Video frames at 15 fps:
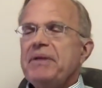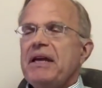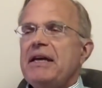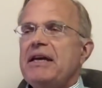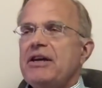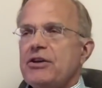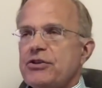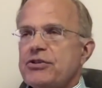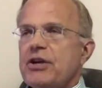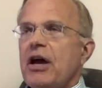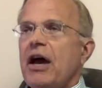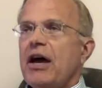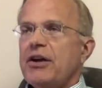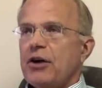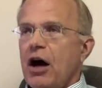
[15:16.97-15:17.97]
is
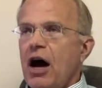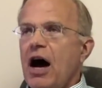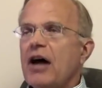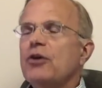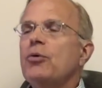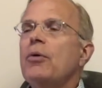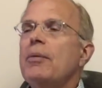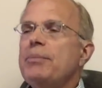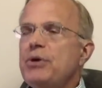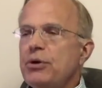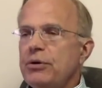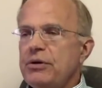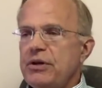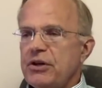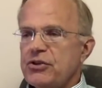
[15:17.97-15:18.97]
an
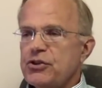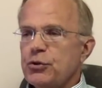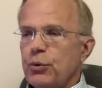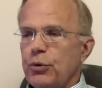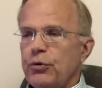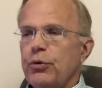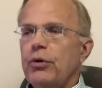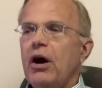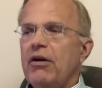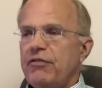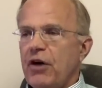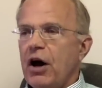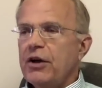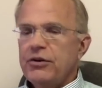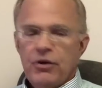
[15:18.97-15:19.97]
autoimmune disorder of
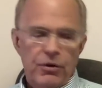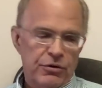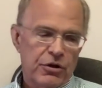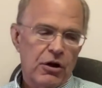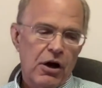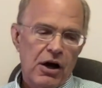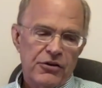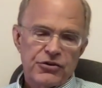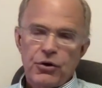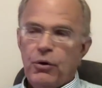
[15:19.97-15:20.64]
unknown cause,